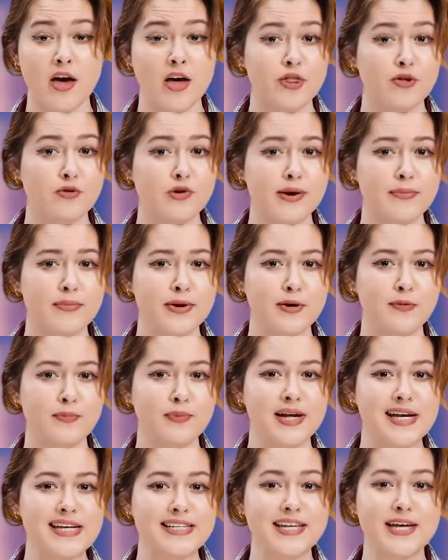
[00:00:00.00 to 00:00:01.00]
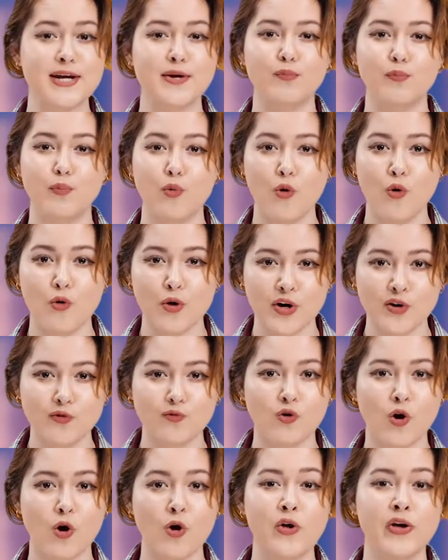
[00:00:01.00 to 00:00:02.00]
The red metal plays an
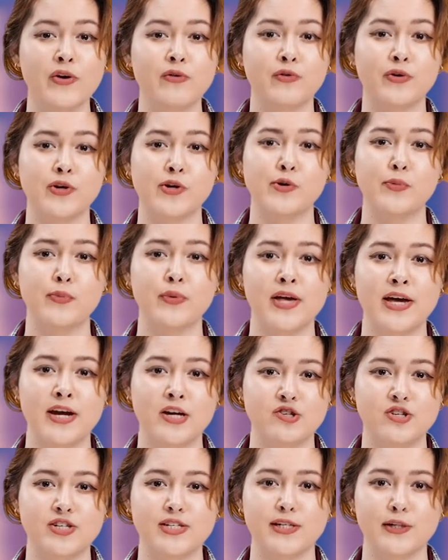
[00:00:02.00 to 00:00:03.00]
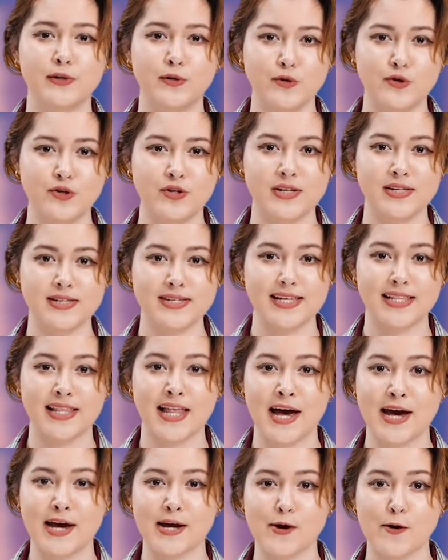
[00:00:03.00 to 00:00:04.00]
important role in renewable energy solutions
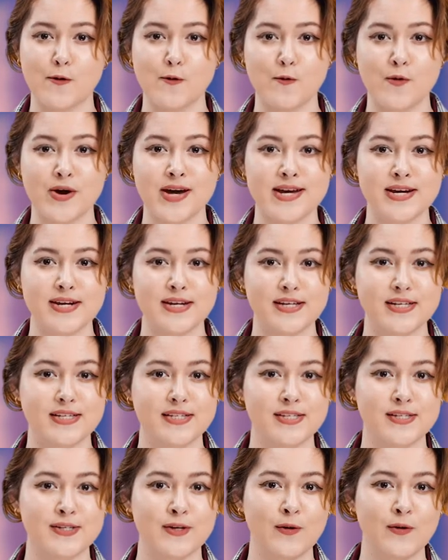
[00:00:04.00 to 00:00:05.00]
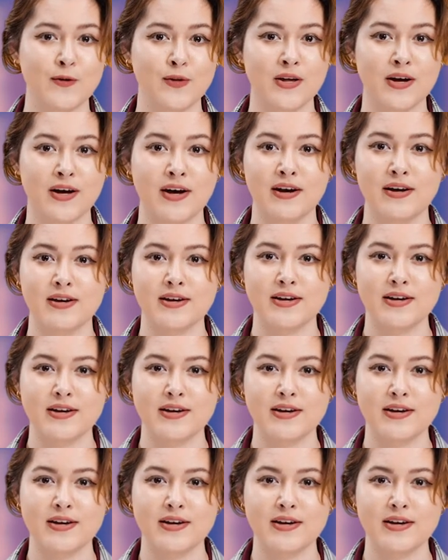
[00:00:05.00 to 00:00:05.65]
like wind, solar,